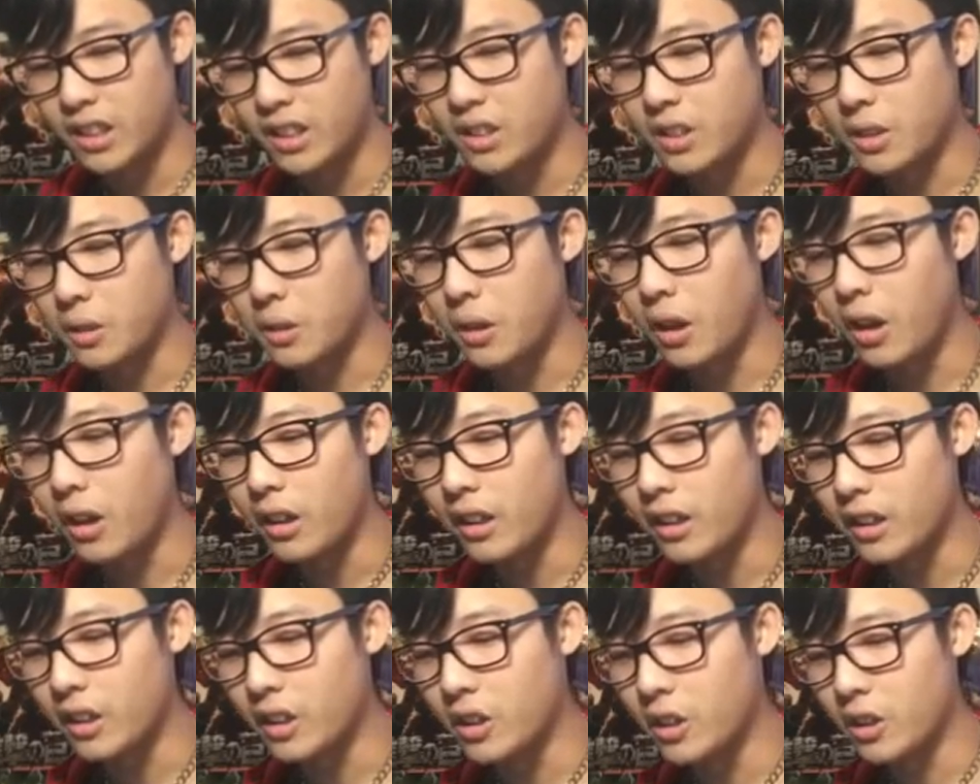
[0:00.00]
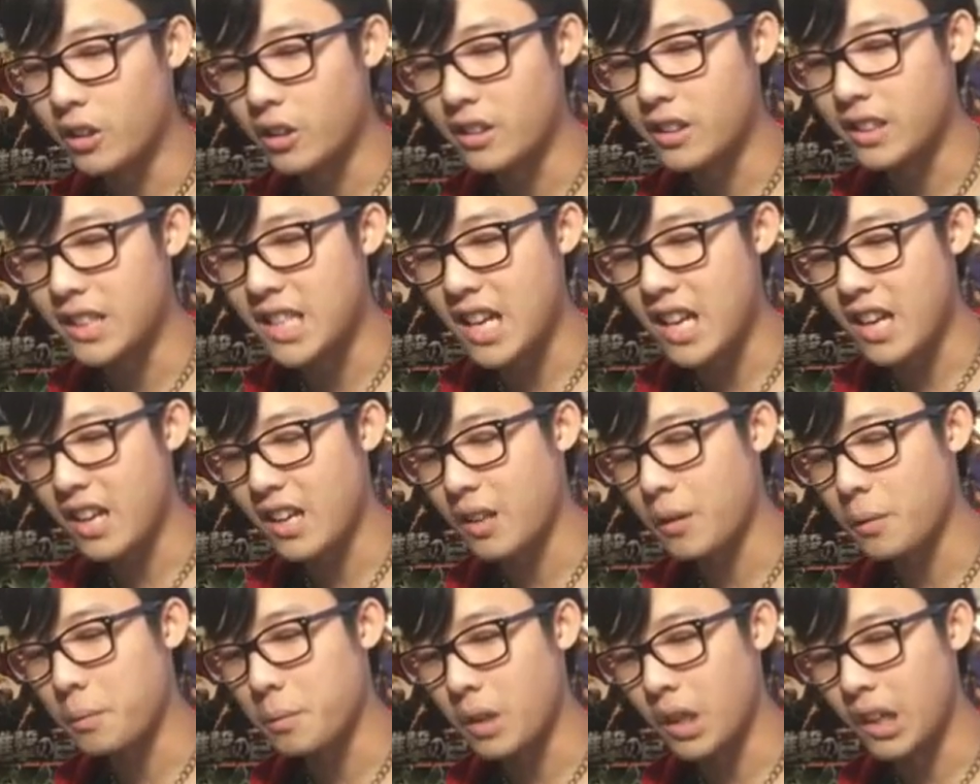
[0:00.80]
So on a good
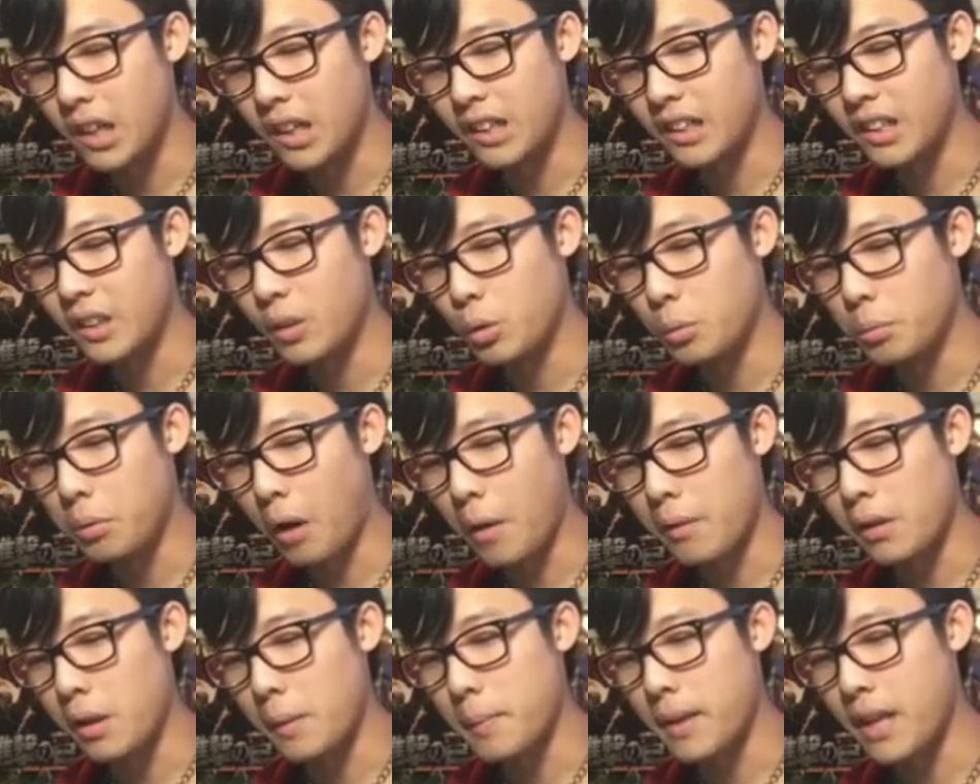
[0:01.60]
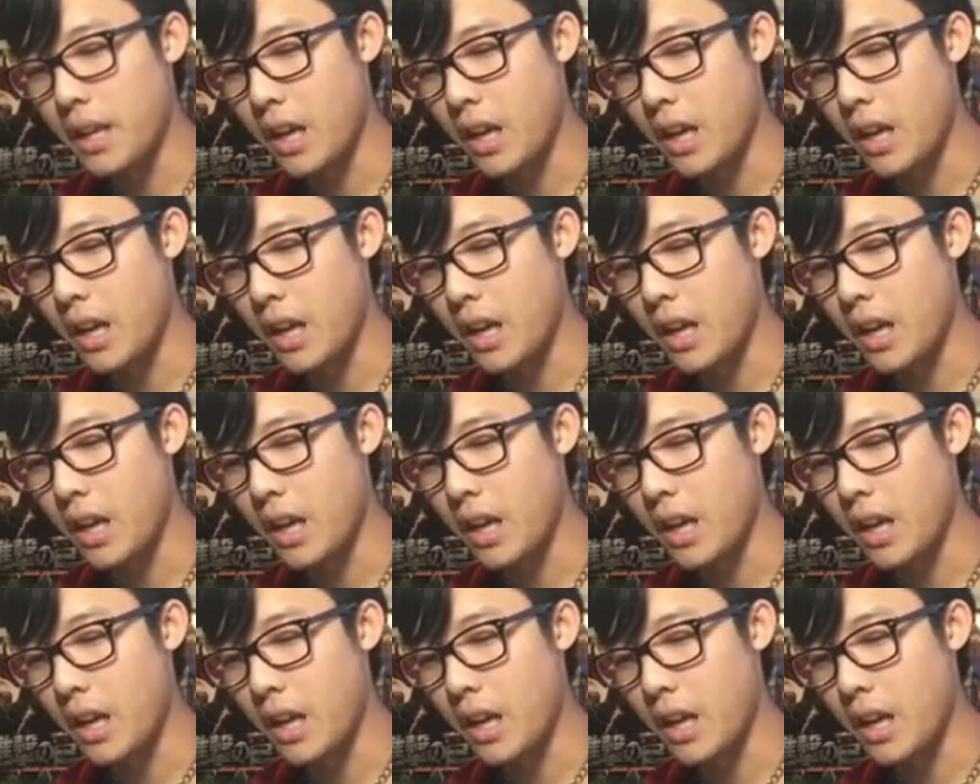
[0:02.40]
day, he will probably